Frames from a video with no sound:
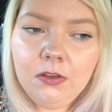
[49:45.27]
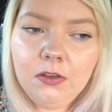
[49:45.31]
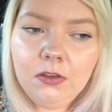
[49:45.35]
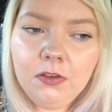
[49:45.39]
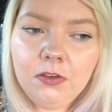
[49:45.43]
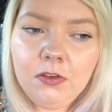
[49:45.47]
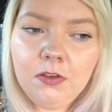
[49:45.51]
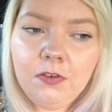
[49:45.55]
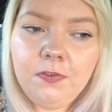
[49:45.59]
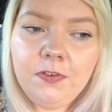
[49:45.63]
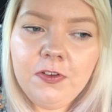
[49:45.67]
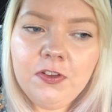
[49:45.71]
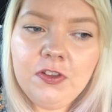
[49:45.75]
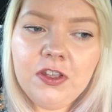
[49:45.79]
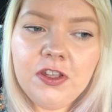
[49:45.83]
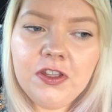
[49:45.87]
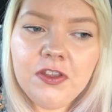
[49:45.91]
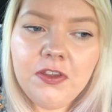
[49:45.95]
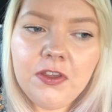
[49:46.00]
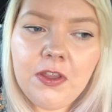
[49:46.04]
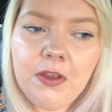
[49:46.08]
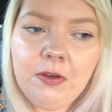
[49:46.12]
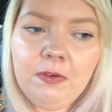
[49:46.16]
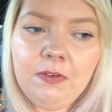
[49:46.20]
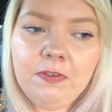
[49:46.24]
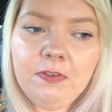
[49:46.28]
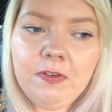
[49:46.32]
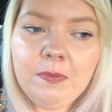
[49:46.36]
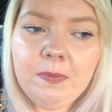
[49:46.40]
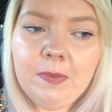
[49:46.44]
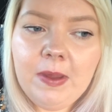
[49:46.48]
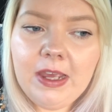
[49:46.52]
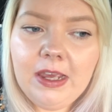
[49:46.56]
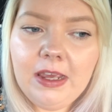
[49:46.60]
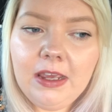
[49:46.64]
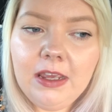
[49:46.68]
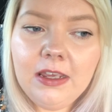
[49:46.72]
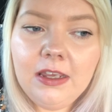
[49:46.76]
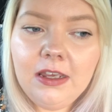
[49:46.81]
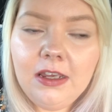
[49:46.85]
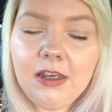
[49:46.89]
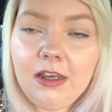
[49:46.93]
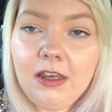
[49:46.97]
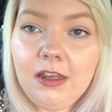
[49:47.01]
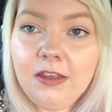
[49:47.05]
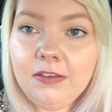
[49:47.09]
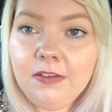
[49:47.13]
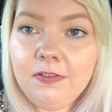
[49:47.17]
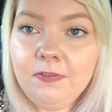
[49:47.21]
something she's doing for me
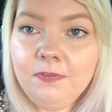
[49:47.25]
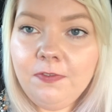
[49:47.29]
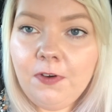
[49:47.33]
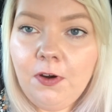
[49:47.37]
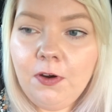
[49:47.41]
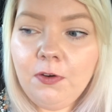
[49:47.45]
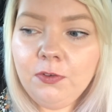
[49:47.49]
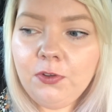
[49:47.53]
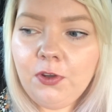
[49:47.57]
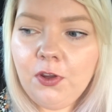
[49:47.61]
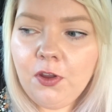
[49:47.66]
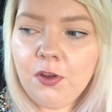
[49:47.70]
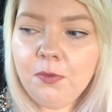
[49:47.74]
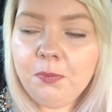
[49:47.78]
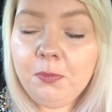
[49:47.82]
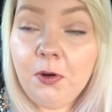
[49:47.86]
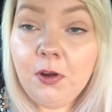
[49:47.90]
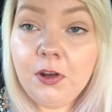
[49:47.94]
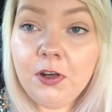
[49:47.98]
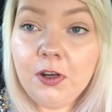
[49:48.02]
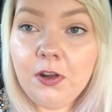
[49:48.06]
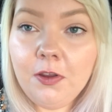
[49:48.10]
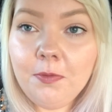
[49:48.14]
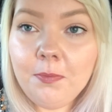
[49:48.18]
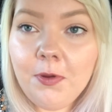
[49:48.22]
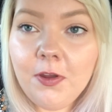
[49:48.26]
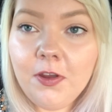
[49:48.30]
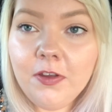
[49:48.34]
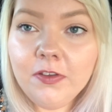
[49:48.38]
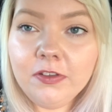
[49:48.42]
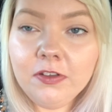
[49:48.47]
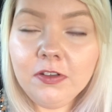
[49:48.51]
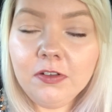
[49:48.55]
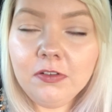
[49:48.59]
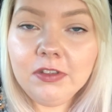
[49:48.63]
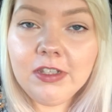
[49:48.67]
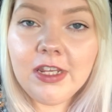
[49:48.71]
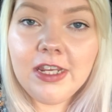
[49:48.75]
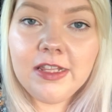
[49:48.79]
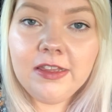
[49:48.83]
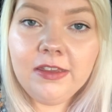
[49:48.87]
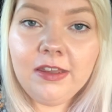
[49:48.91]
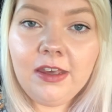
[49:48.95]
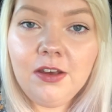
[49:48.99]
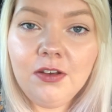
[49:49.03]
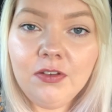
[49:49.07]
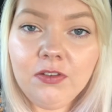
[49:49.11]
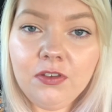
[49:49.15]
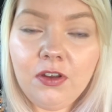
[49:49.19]
has involved her putting her personal
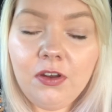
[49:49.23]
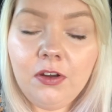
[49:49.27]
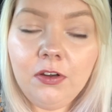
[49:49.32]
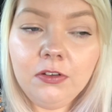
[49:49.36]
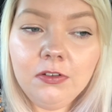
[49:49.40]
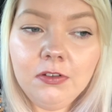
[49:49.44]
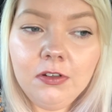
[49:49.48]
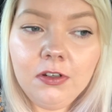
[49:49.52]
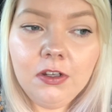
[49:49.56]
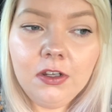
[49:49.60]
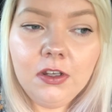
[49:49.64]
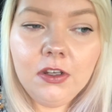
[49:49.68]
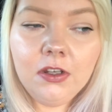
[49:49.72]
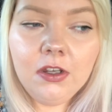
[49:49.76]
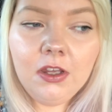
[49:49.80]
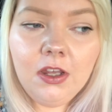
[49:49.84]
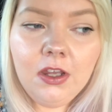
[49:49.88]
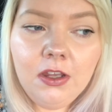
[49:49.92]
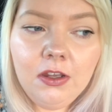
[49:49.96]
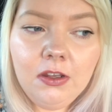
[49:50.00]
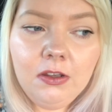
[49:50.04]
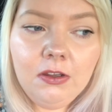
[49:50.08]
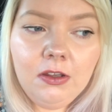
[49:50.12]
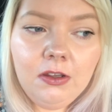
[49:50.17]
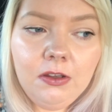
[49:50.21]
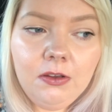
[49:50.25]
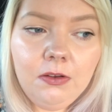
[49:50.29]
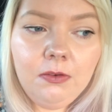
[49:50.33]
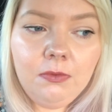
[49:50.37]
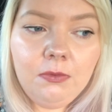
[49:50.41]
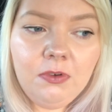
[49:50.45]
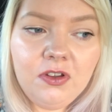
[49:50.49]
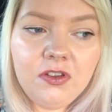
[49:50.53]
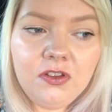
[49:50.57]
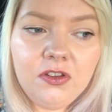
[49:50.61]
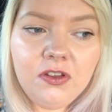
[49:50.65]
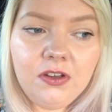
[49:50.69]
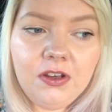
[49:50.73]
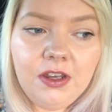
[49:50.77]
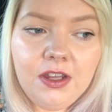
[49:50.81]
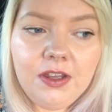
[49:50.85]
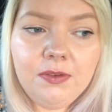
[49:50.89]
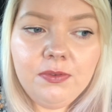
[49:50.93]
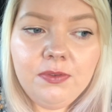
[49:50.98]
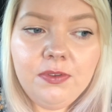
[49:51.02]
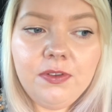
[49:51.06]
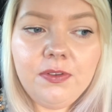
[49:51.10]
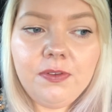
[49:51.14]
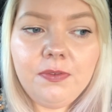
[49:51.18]
details on, where she
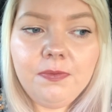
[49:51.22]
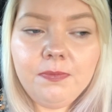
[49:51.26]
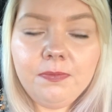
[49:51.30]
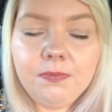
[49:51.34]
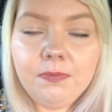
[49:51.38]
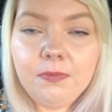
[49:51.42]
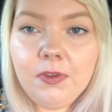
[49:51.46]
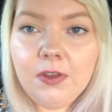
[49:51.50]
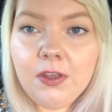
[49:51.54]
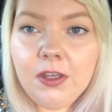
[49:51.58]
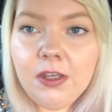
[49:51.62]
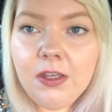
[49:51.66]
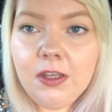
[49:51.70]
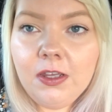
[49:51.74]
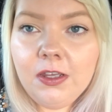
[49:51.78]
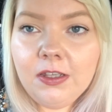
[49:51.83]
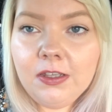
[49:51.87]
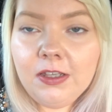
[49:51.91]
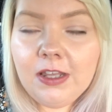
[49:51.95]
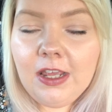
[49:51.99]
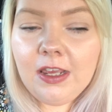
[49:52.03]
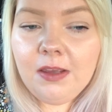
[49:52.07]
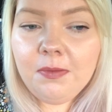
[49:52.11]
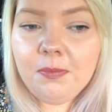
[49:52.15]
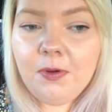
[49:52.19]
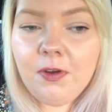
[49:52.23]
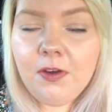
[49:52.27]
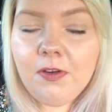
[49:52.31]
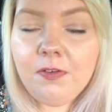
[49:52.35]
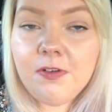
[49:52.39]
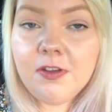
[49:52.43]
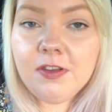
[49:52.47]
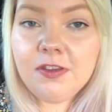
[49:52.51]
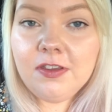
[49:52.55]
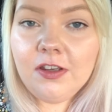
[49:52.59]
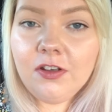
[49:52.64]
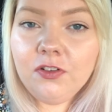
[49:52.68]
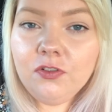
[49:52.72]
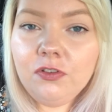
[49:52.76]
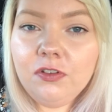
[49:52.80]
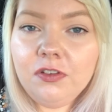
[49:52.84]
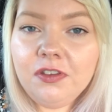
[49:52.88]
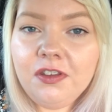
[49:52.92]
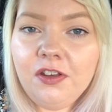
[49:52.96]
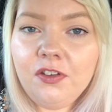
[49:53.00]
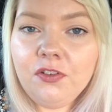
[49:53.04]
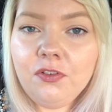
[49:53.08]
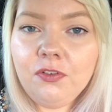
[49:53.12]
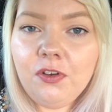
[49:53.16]
lives, date of birth, etc.,
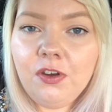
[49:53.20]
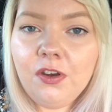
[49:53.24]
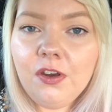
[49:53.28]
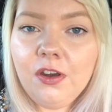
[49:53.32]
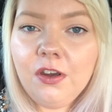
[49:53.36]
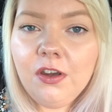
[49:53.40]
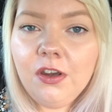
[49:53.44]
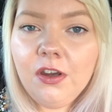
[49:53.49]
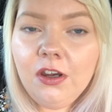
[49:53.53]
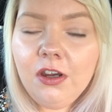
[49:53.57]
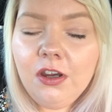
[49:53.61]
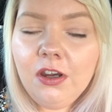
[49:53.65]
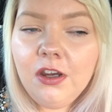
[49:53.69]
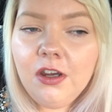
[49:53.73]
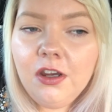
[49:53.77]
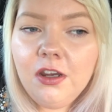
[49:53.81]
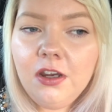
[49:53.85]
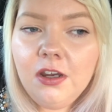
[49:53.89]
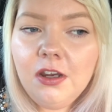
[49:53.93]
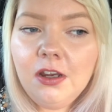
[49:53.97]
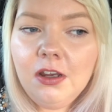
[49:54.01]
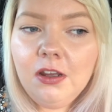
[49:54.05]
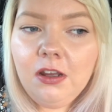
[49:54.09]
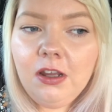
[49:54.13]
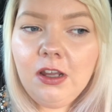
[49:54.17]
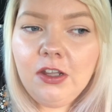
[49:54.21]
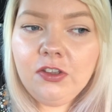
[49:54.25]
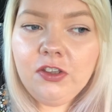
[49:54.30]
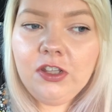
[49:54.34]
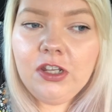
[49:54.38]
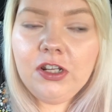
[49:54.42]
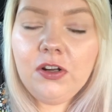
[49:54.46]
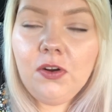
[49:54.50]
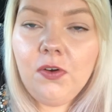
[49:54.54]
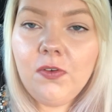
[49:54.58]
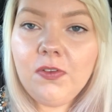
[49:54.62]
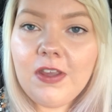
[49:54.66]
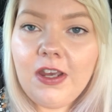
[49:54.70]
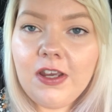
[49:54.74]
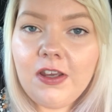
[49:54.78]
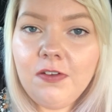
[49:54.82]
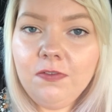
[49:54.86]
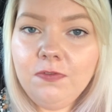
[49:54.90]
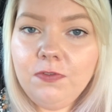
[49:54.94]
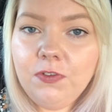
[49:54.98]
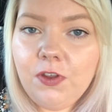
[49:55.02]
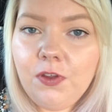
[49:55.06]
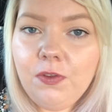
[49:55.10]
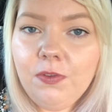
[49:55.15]
etc., and she knows I
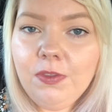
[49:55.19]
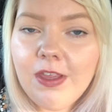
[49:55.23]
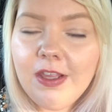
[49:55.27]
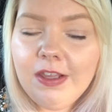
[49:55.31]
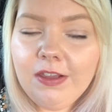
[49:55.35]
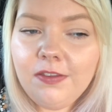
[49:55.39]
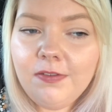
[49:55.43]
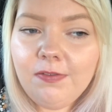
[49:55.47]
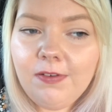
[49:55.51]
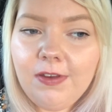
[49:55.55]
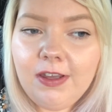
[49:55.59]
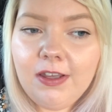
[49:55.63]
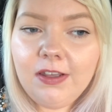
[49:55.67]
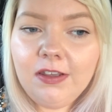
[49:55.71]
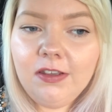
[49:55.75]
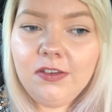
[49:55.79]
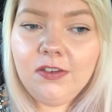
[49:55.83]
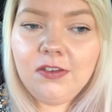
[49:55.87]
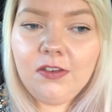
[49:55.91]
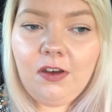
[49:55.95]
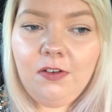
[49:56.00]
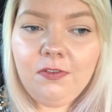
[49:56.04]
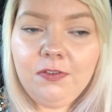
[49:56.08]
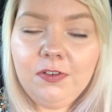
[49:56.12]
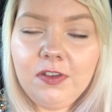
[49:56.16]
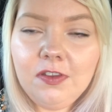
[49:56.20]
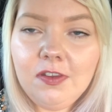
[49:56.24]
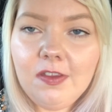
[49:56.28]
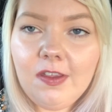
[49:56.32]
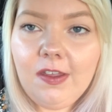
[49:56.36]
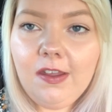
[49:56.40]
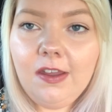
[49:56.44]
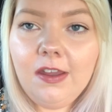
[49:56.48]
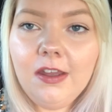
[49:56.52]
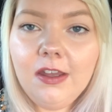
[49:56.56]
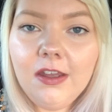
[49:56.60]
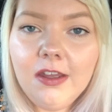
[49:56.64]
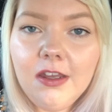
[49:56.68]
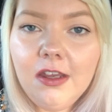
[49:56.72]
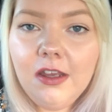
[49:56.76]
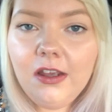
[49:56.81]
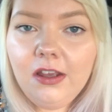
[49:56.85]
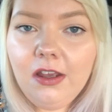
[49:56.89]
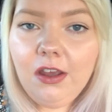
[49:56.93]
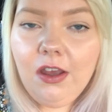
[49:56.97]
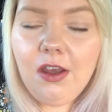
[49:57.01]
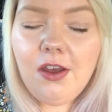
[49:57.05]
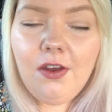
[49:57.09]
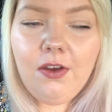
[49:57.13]
can view these things, obviously.
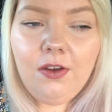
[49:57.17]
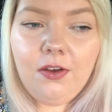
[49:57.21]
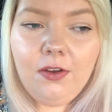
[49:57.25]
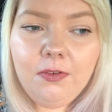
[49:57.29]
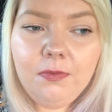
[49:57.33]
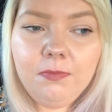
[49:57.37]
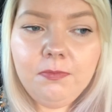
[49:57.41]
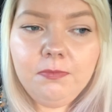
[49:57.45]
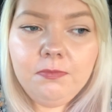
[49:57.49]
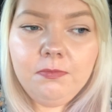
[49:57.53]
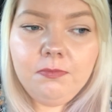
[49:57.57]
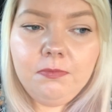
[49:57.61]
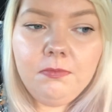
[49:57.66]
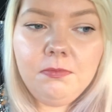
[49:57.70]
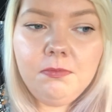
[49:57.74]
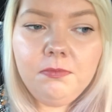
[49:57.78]
And